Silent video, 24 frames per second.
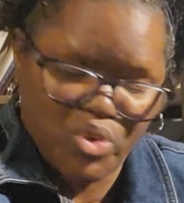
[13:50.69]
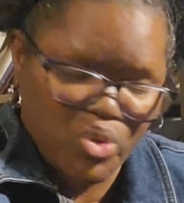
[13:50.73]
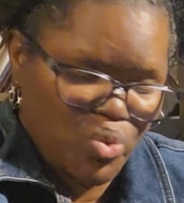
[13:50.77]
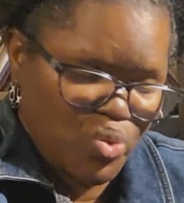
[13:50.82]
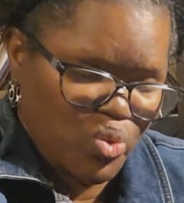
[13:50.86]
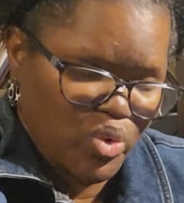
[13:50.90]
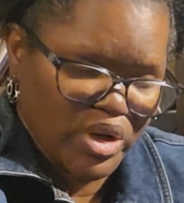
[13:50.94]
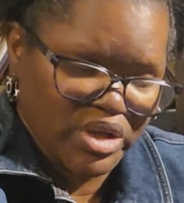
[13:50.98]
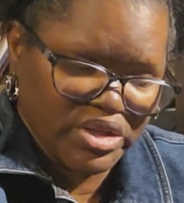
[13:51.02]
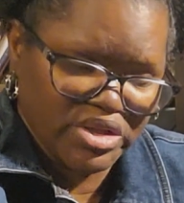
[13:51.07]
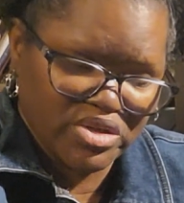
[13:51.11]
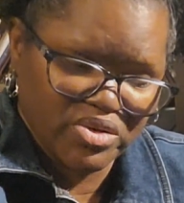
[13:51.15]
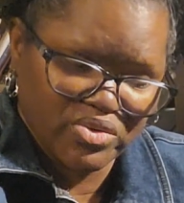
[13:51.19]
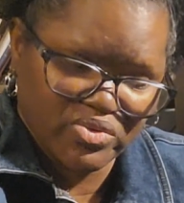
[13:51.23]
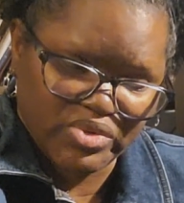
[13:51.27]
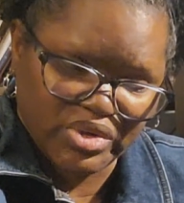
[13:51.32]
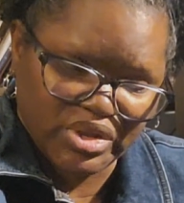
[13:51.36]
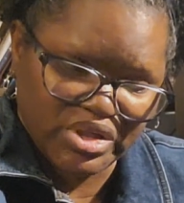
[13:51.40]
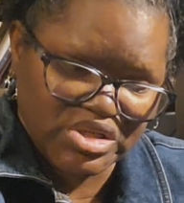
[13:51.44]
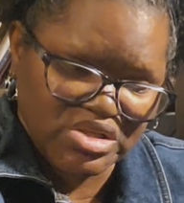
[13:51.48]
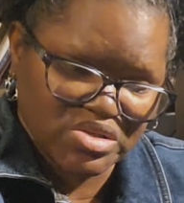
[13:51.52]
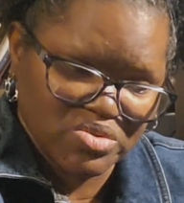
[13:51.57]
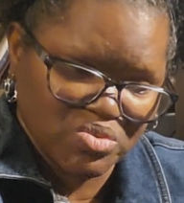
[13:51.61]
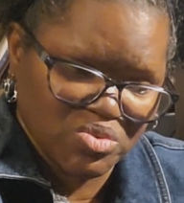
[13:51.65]
What the
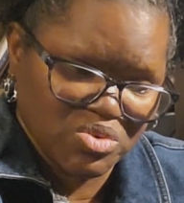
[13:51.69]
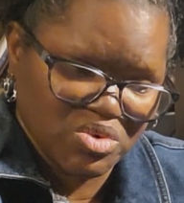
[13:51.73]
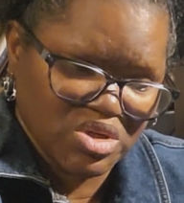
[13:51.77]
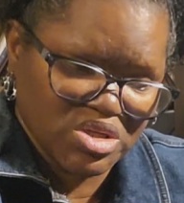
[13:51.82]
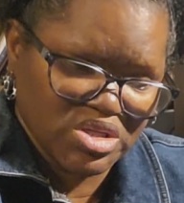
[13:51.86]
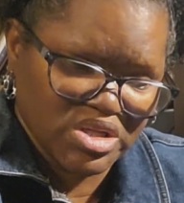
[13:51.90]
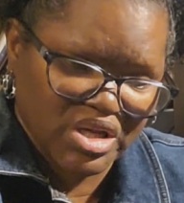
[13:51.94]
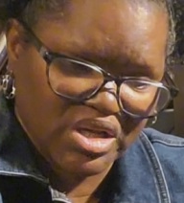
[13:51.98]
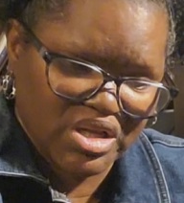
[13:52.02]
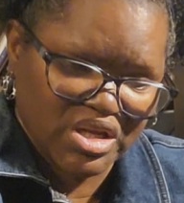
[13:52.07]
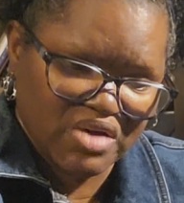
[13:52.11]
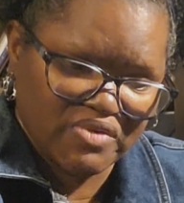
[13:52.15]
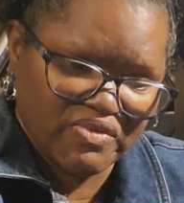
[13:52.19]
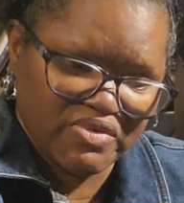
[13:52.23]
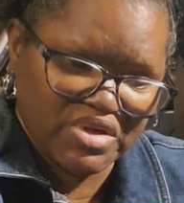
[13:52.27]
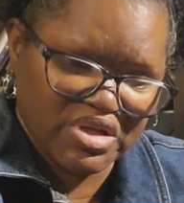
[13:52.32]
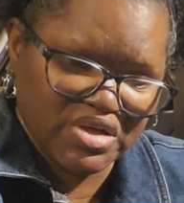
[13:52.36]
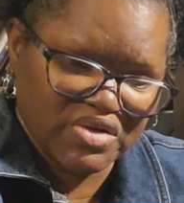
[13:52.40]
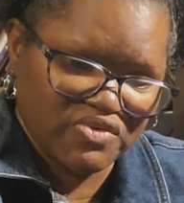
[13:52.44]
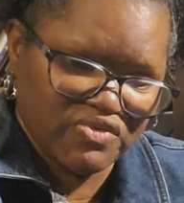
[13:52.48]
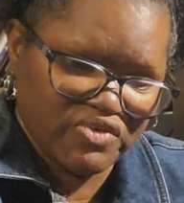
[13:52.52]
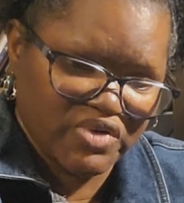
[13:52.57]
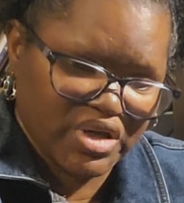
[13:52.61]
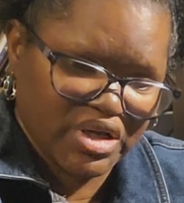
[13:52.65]
reason was, I never
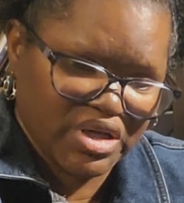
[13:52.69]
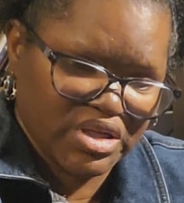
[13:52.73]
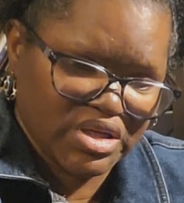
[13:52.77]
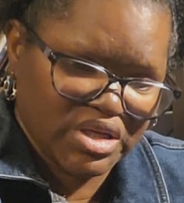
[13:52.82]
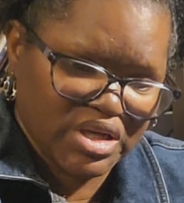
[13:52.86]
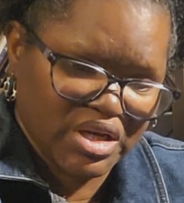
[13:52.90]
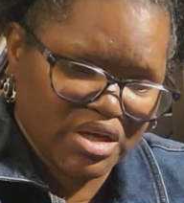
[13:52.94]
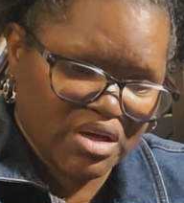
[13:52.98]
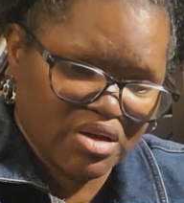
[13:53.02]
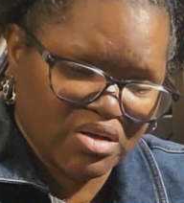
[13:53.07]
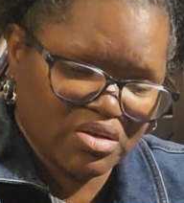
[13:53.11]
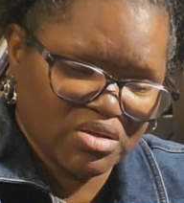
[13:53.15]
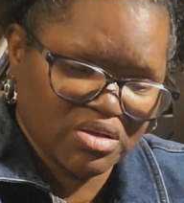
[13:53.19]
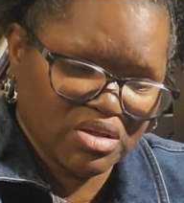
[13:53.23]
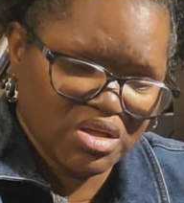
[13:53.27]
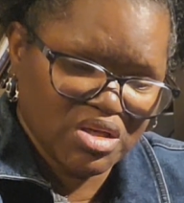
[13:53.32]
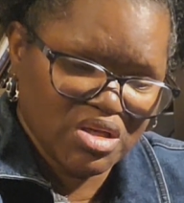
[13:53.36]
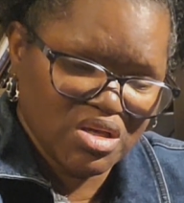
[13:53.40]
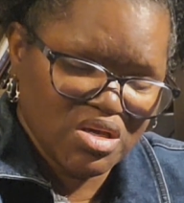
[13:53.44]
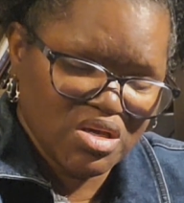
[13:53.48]
did find out.